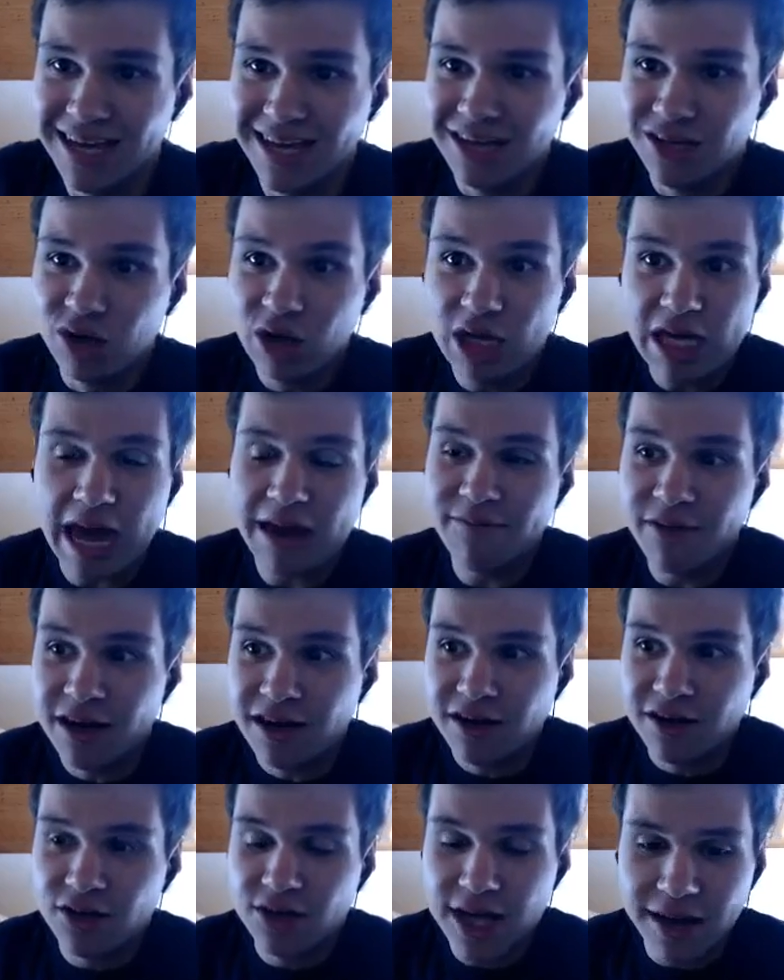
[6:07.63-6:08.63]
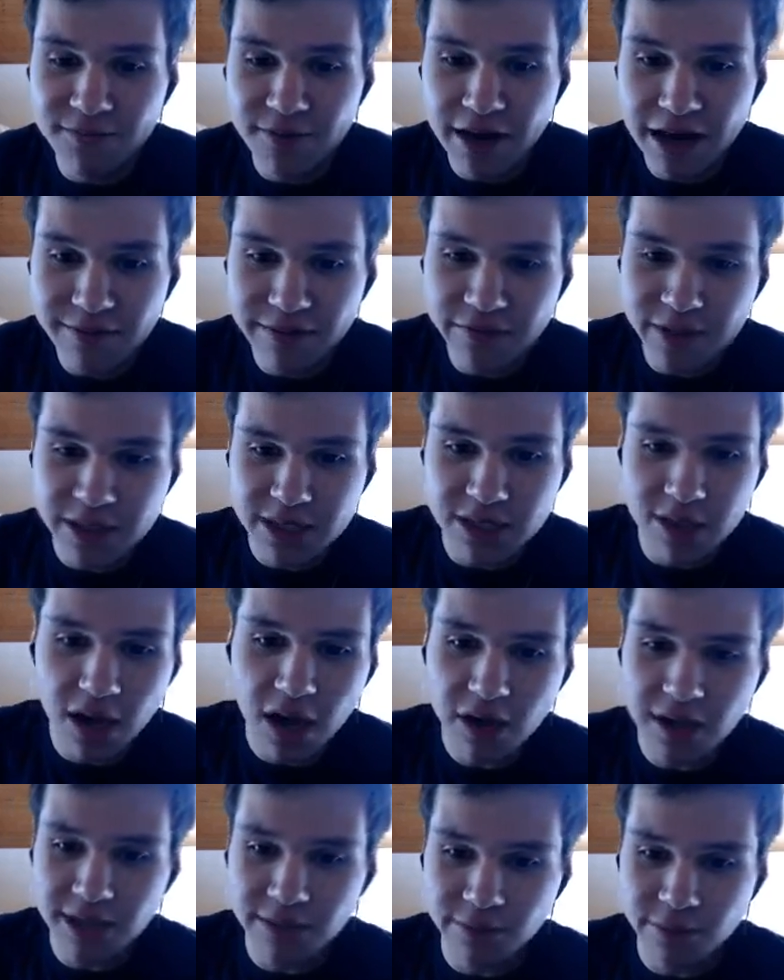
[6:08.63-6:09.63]
you can you can win with a
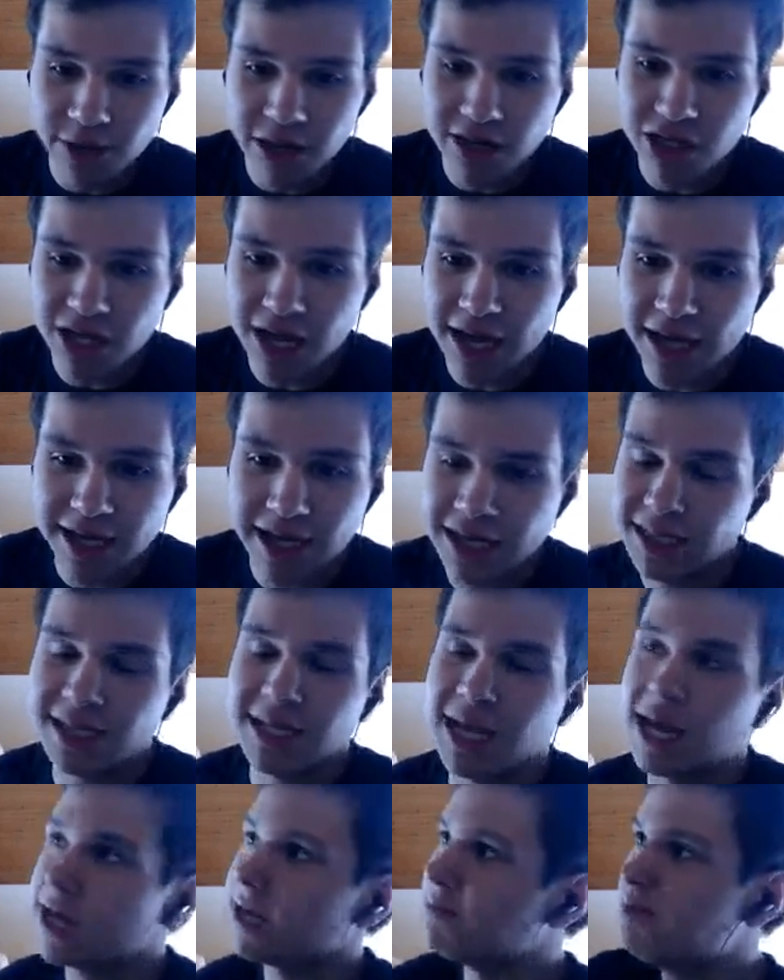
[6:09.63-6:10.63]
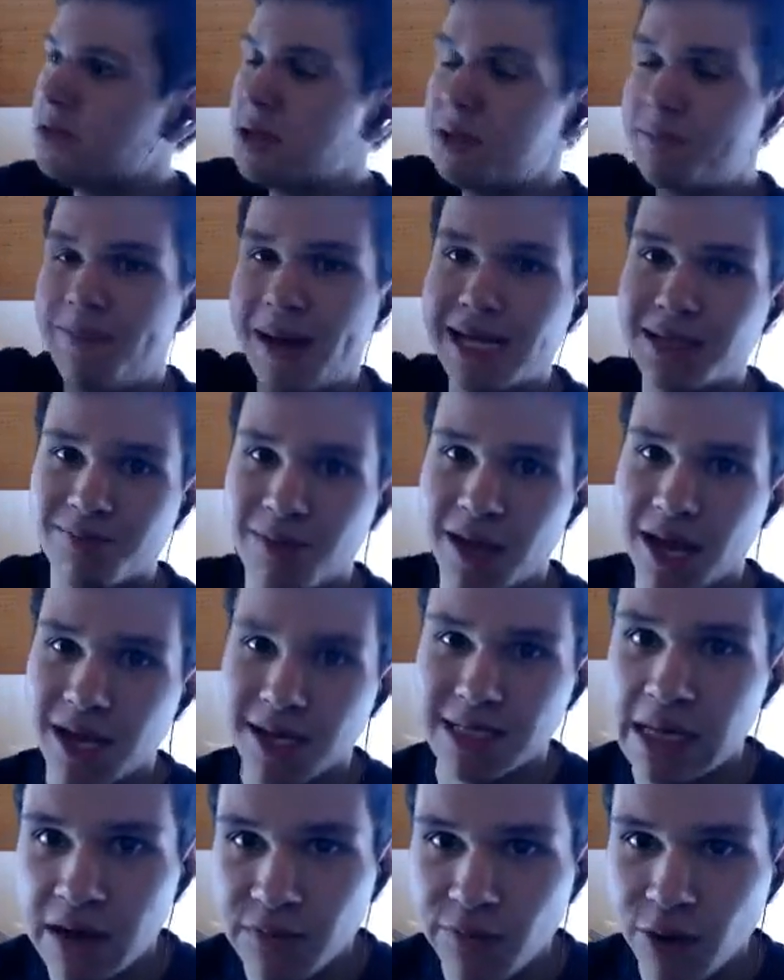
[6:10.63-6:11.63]
zergling rush against like the best
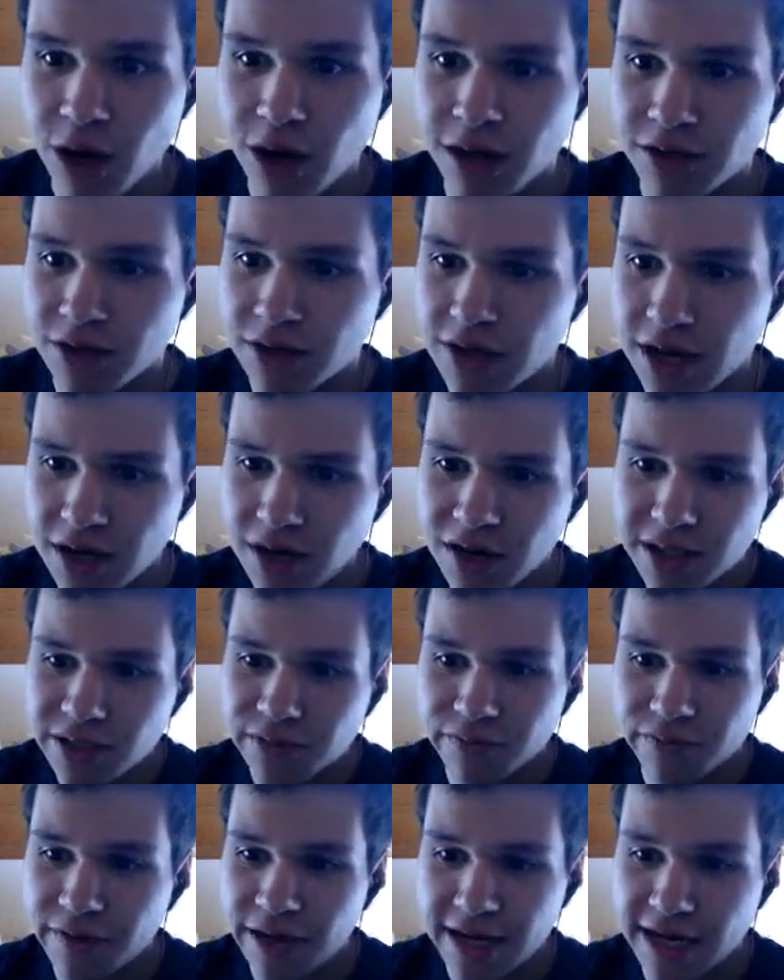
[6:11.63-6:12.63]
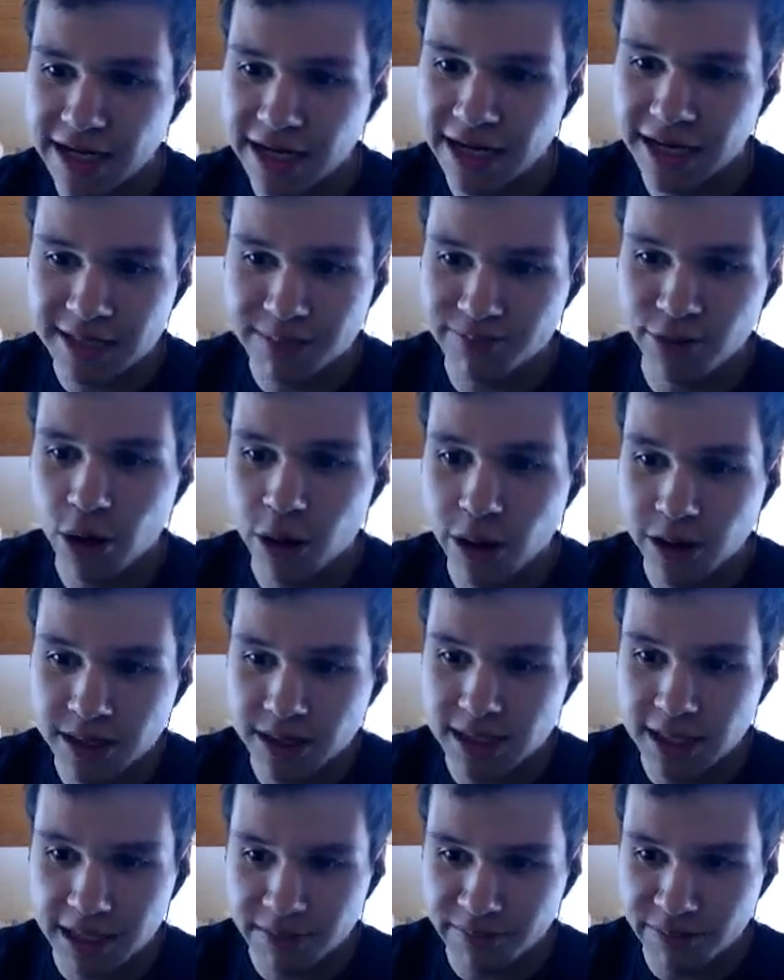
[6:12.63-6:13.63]
players in the world. You can also win against
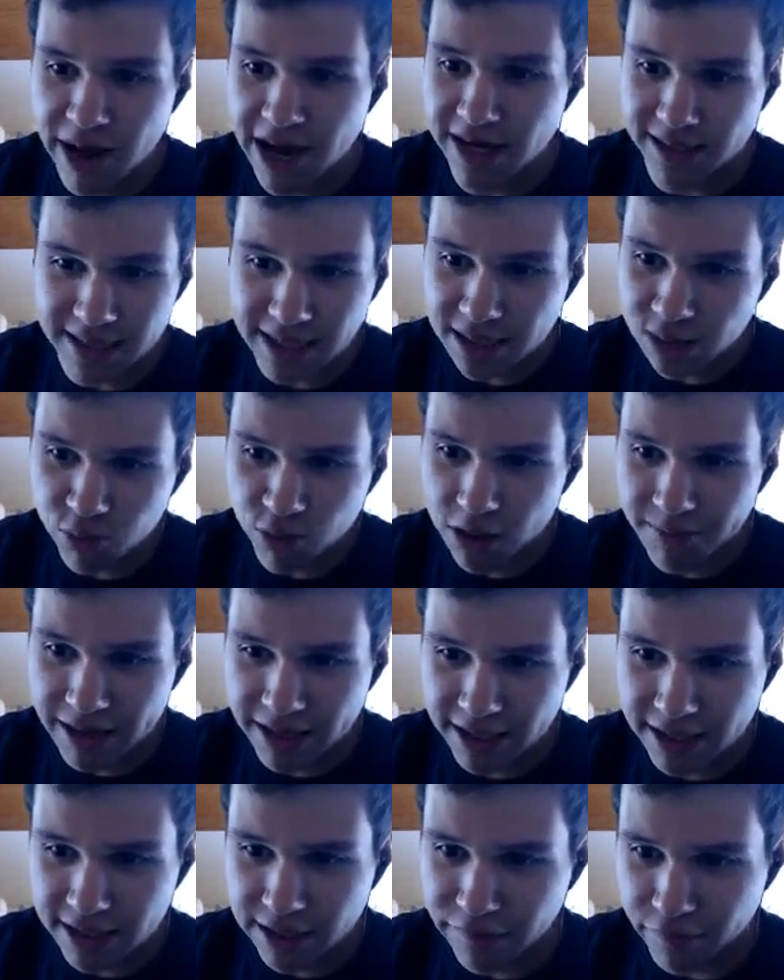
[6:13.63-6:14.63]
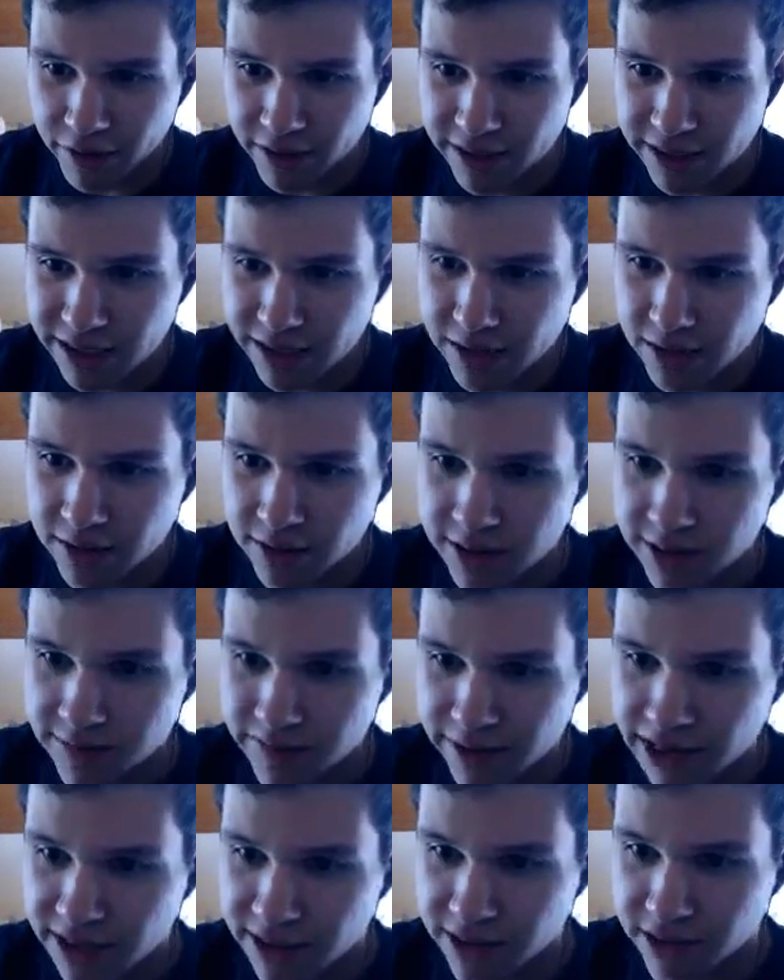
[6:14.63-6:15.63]
bronze league players. It doesn't really make a difference as long as the
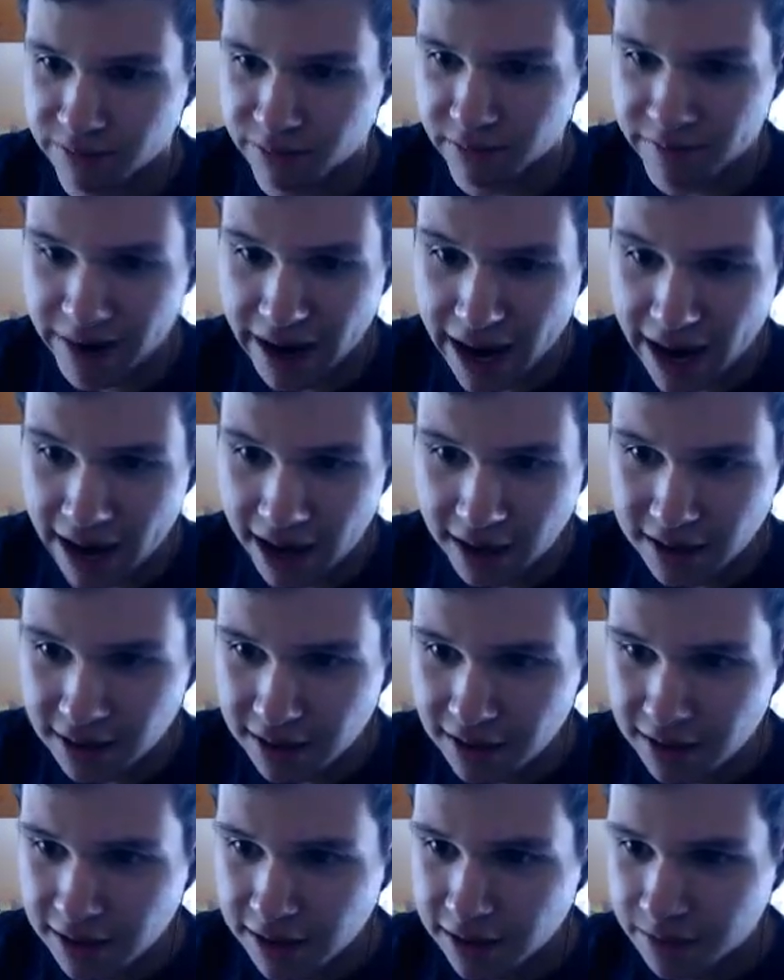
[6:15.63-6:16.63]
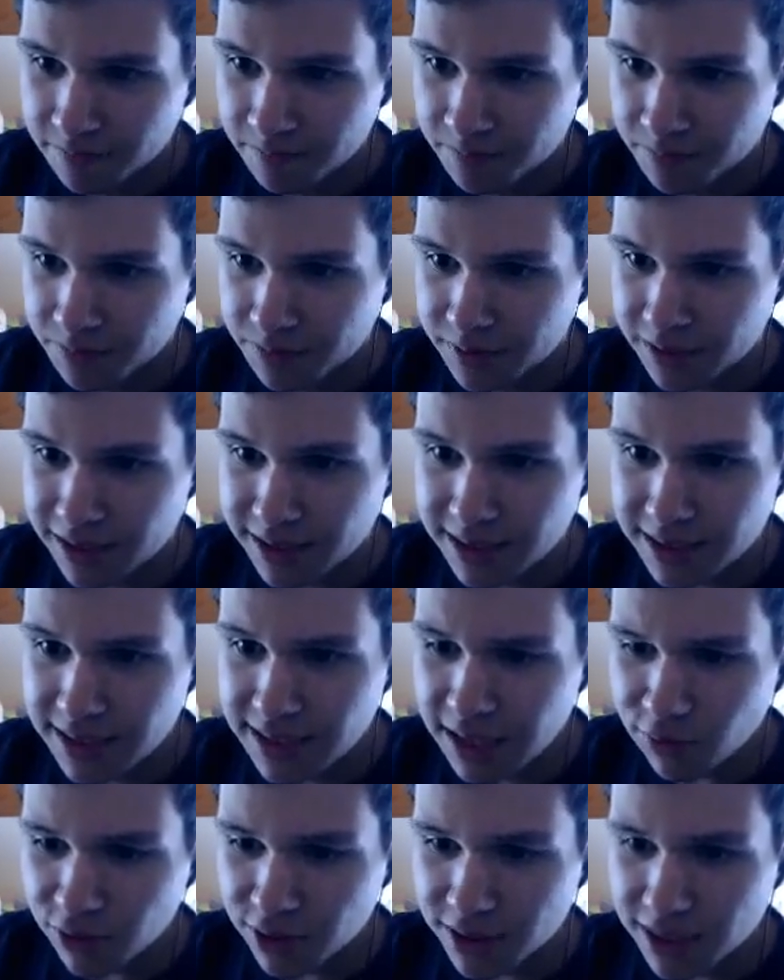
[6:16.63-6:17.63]
player's not prepared. Like
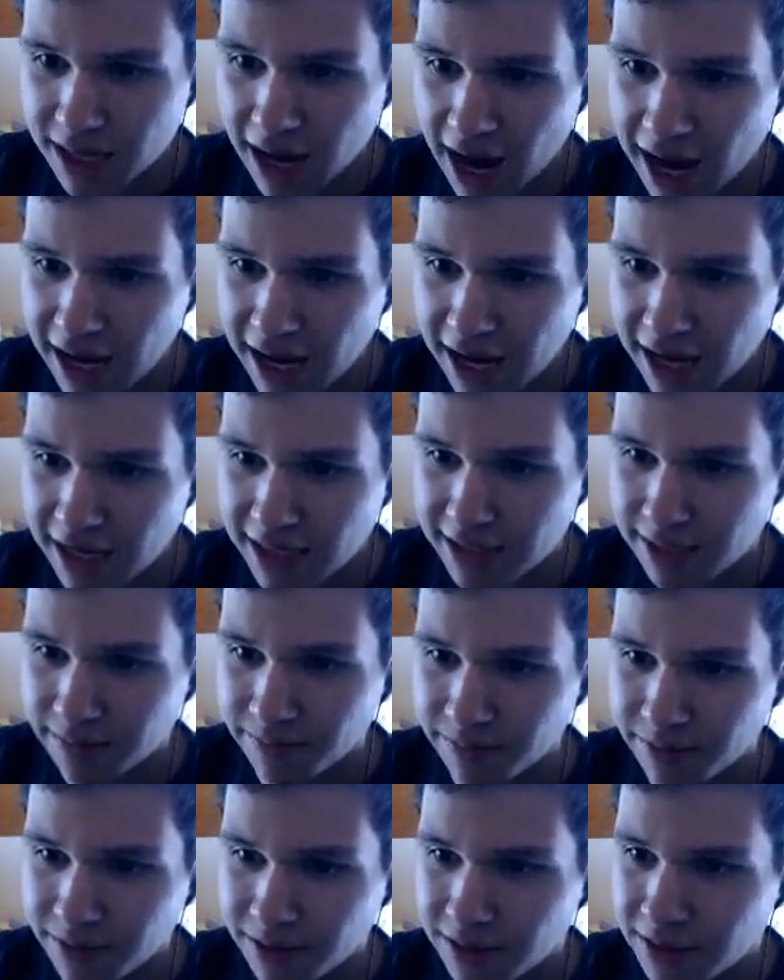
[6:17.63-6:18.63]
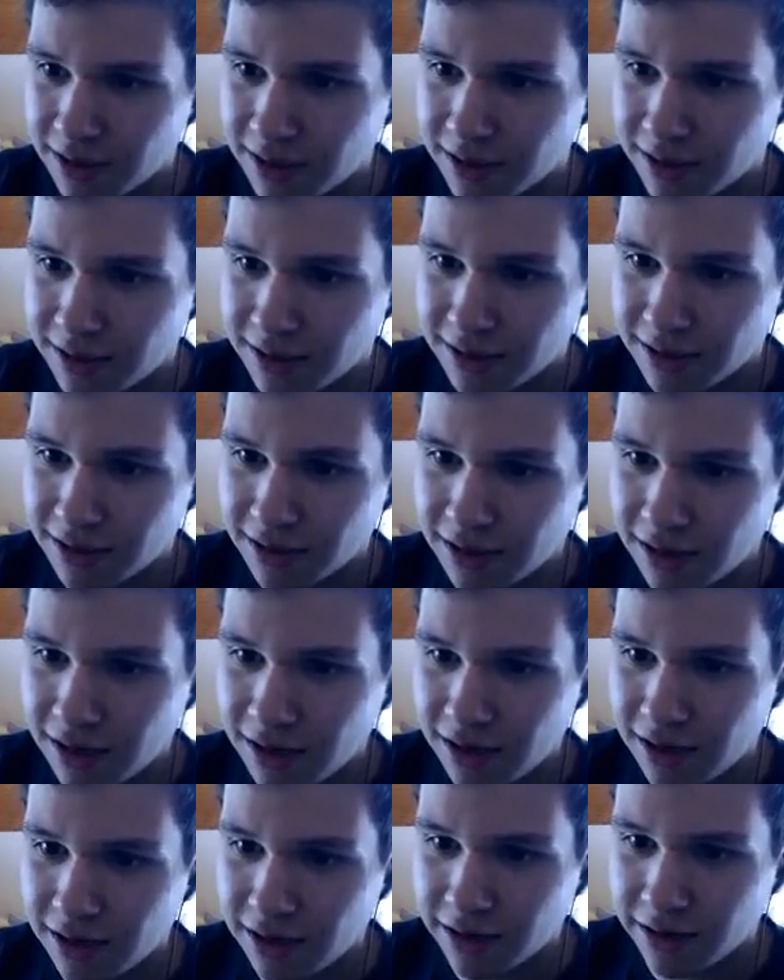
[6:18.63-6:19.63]
seriously, I hate him.
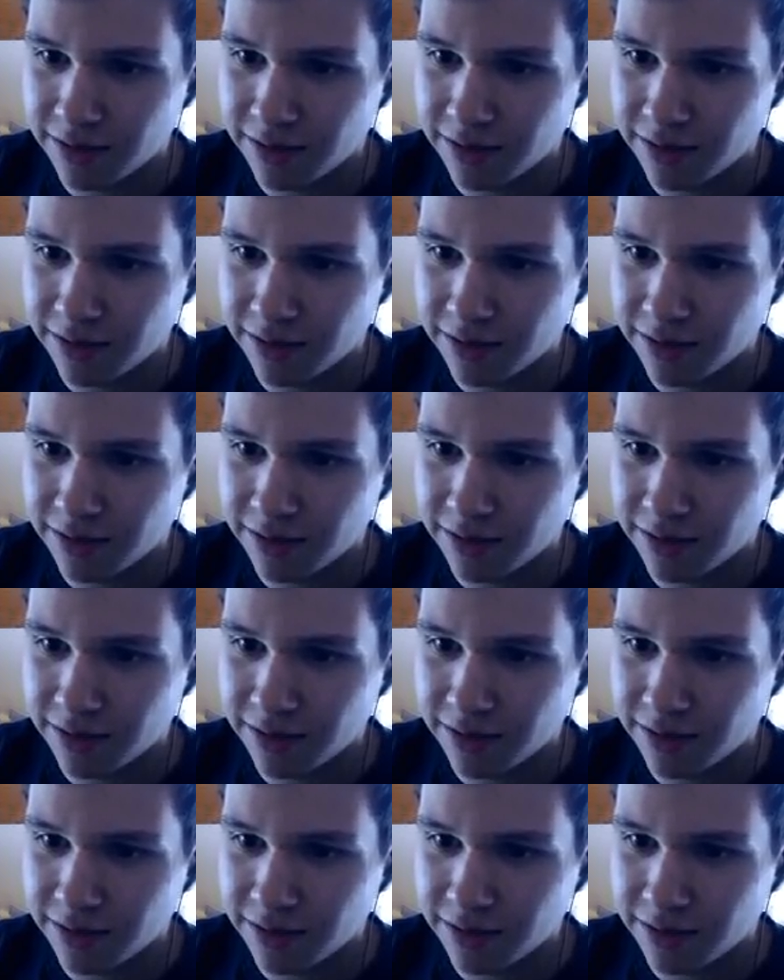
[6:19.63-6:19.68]
Ah,